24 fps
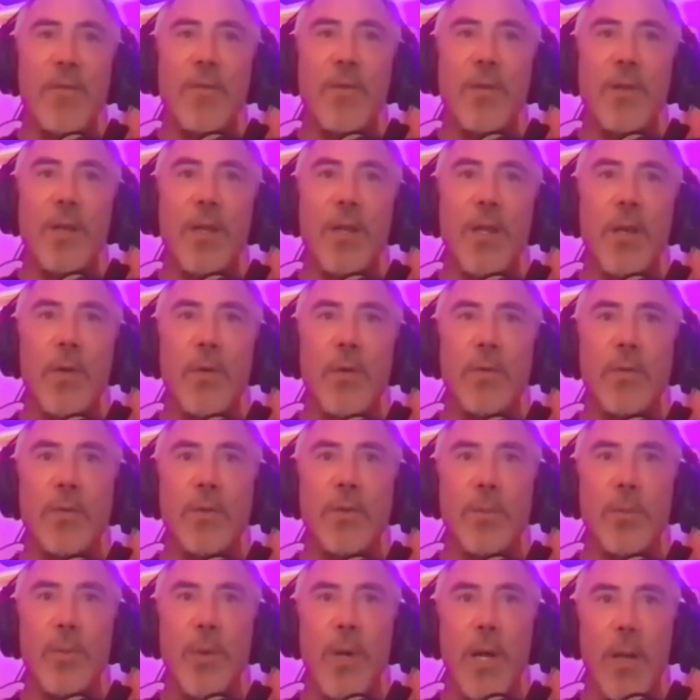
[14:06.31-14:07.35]
close
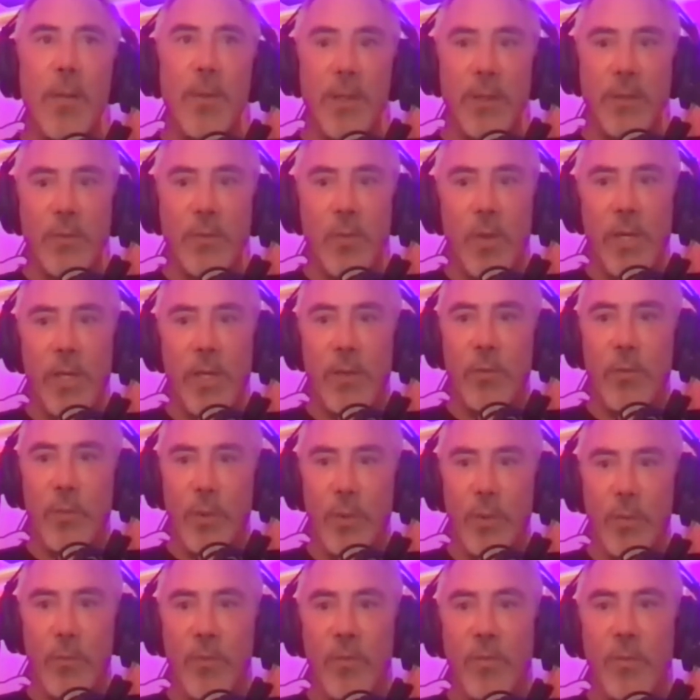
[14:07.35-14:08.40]
to probably 20
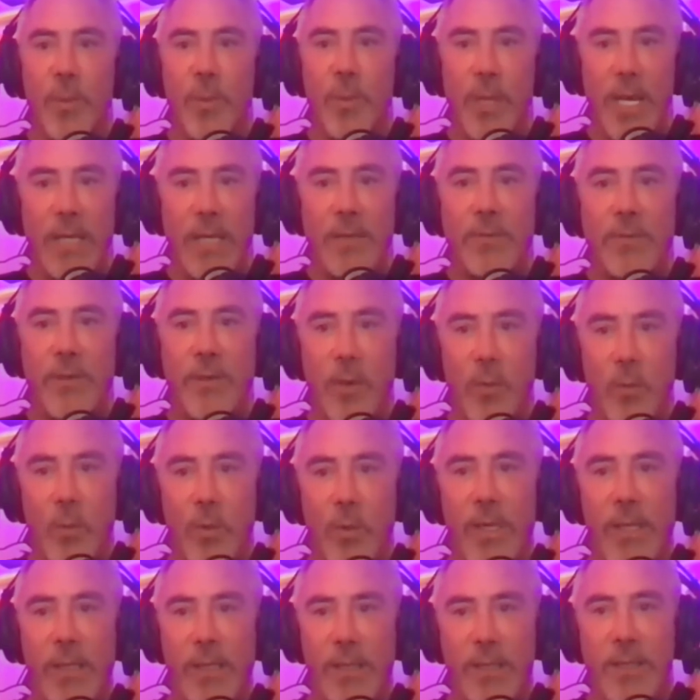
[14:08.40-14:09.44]
rooms plus a
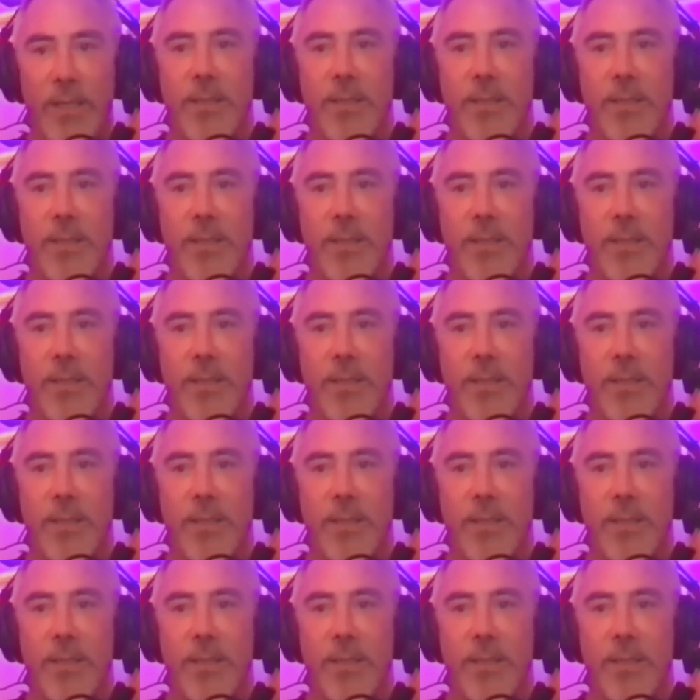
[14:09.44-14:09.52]
week.